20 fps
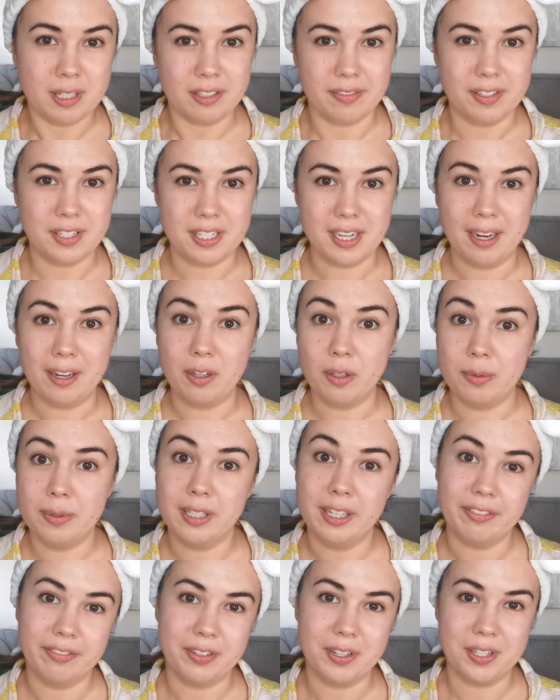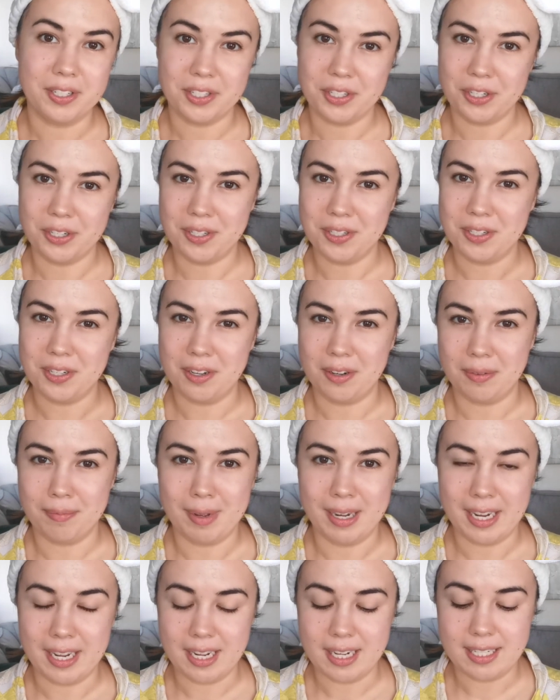bit of a tingle when I first used it
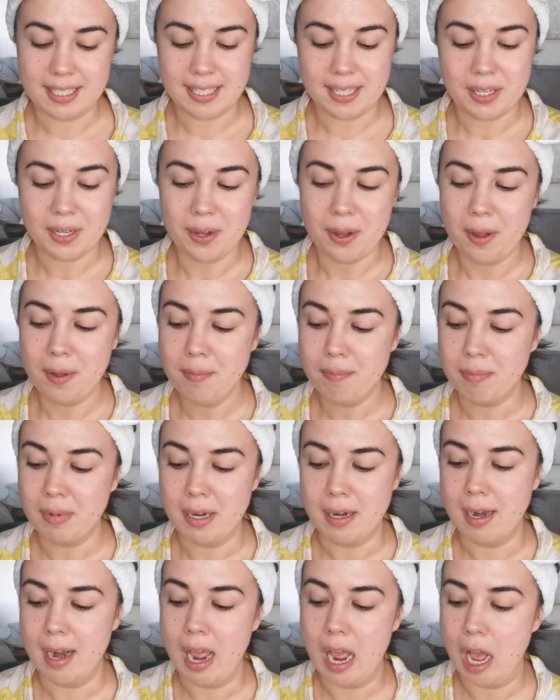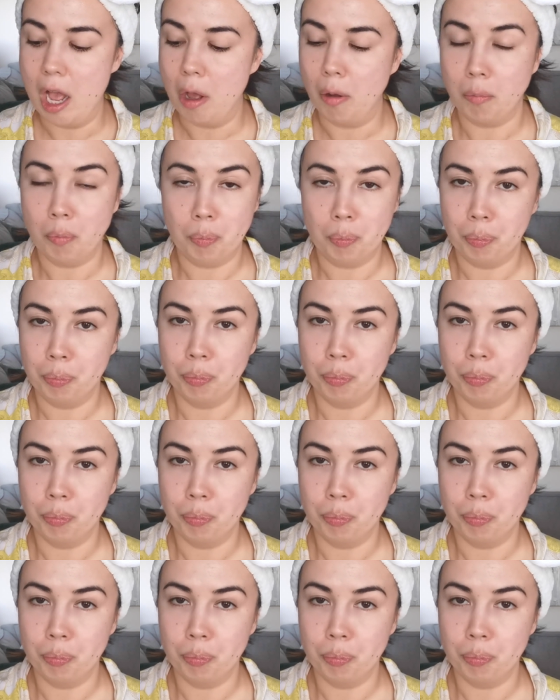many years ago, but now,